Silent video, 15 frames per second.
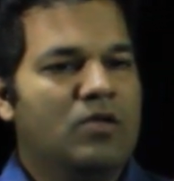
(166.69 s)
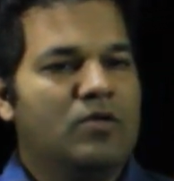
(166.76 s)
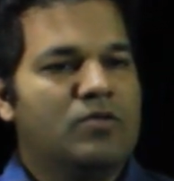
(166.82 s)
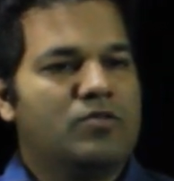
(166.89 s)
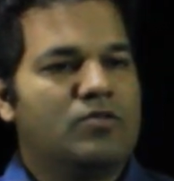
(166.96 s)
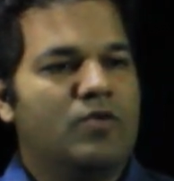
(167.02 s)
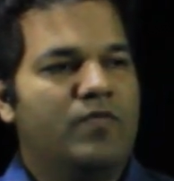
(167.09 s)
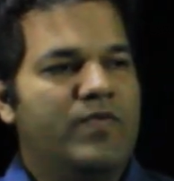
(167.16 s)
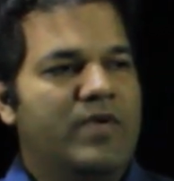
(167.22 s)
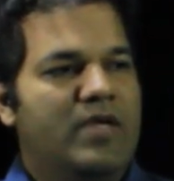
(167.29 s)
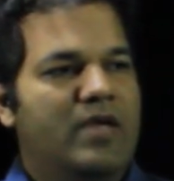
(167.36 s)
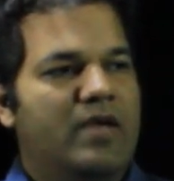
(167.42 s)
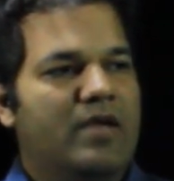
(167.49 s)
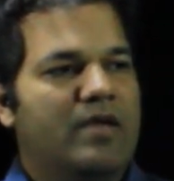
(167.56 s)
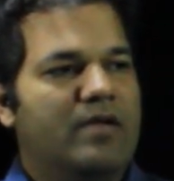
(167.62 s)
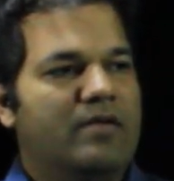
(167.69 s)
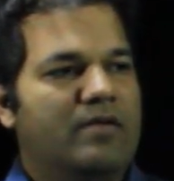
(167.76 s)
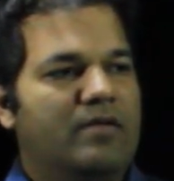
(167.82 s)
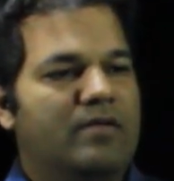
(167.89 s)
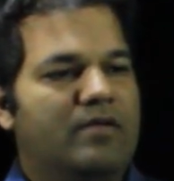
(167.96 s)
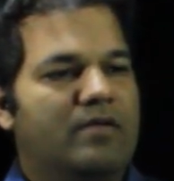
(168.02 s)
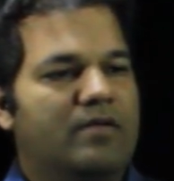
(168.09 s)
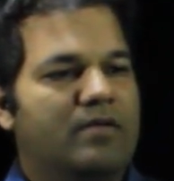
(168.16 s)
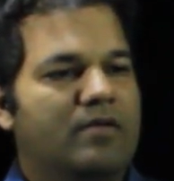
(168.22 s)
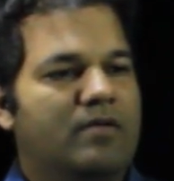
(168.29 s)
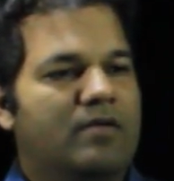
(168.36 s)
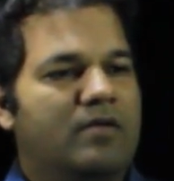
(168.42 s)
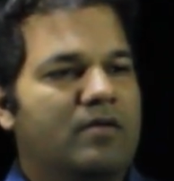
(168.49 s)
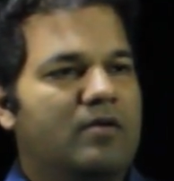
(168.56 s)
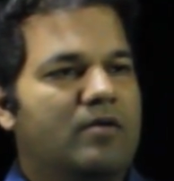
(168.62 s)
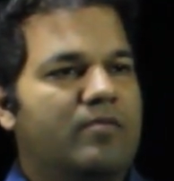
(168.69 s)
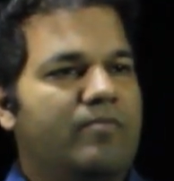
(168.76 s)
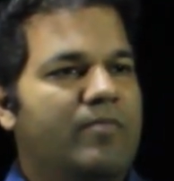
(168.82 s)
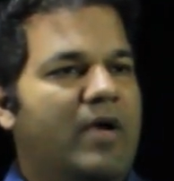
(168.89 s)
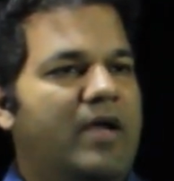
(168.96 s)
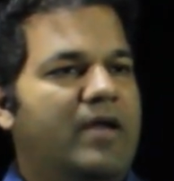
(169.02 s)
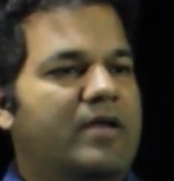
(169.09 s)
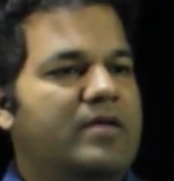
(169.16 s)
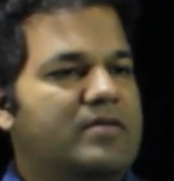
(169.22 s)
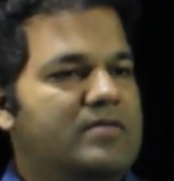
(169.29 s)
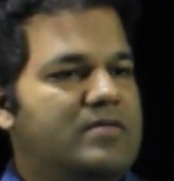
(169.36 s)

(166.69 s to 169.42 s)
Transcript: So Vn minus